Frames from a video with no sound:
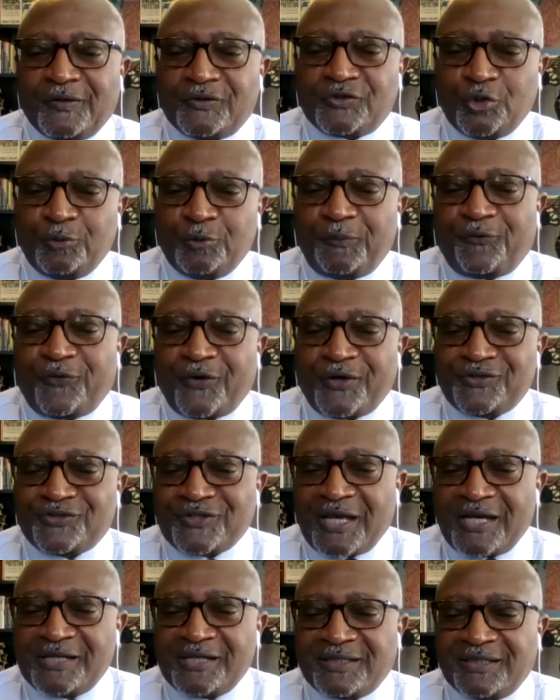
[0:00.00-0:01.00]
Superfund
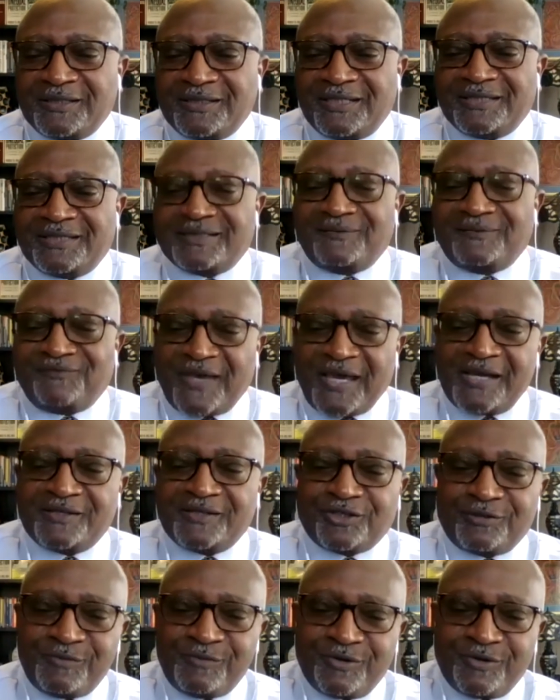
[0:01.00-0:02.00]
sites in
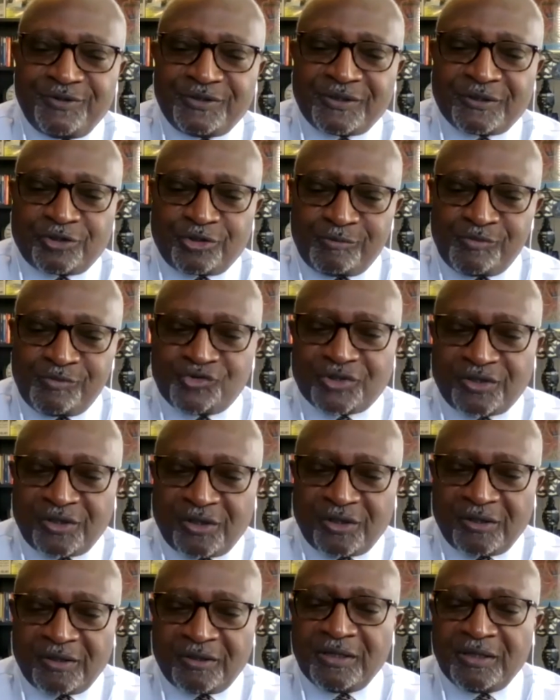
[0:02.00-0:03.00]
disadvantaged communities and communities of
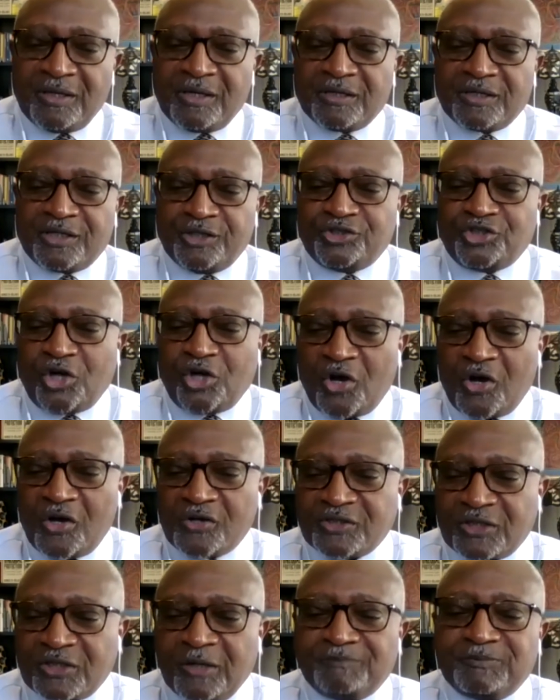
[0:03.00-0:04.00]
color could
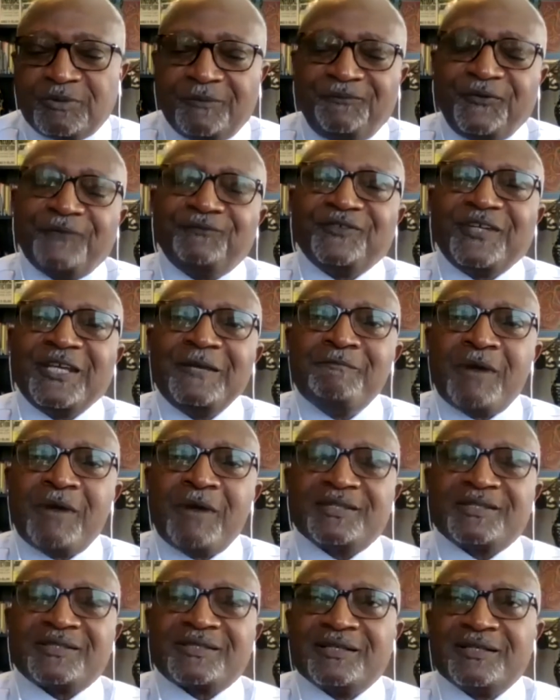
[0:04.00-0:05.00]
cause up to 15
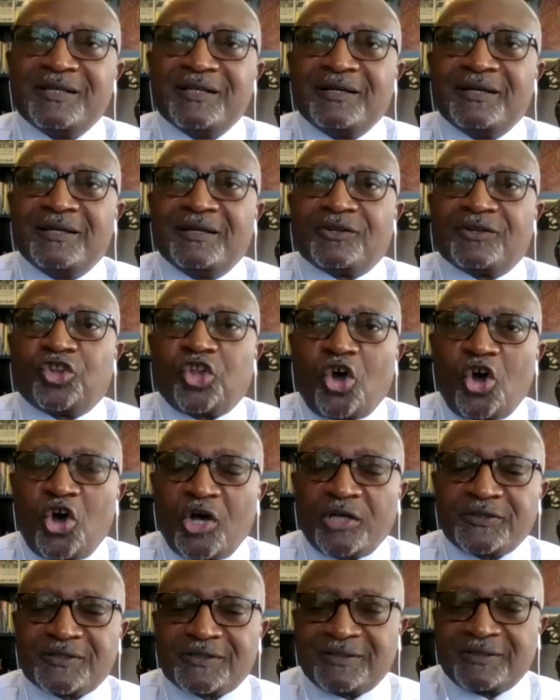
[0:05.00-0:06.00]
months
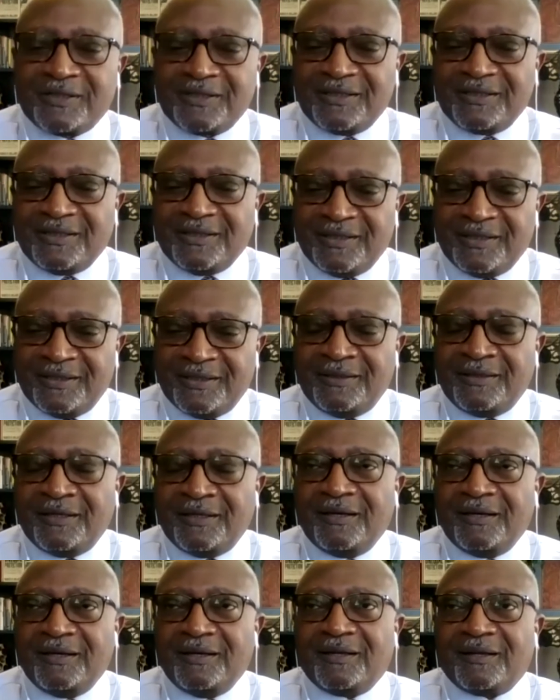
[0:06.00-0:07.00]
lost in
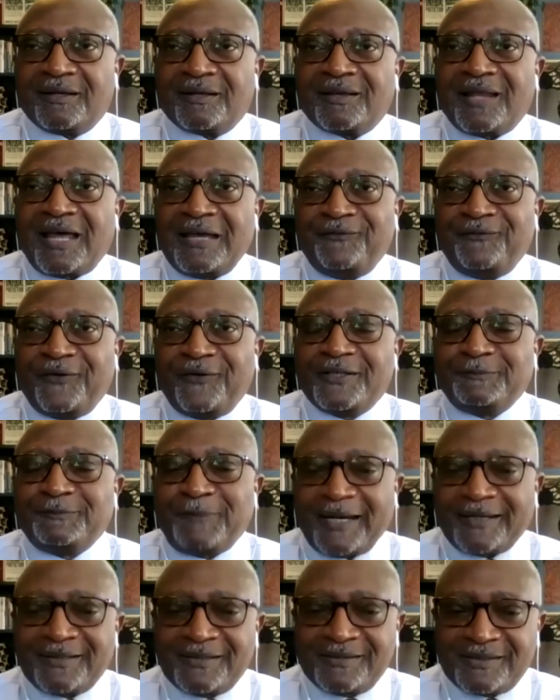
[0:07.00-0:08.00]
life
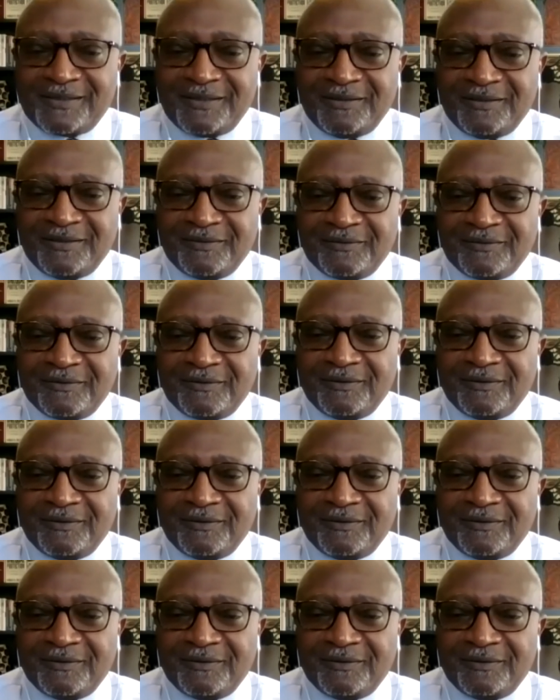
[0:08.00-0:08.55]
expectancy.